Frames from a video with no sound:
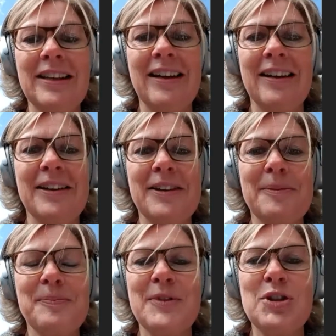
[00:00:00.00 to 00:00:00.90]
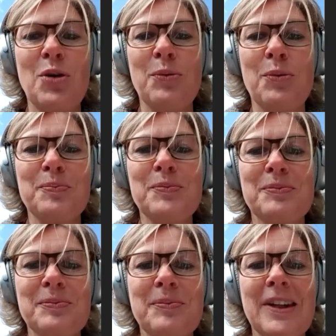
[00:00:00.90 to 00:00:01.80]
I
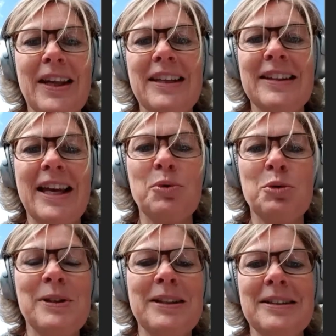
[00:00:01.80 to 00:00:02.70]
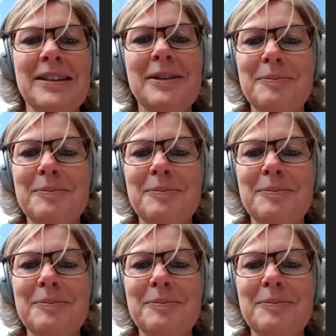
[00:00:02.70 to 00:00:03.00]
think that would be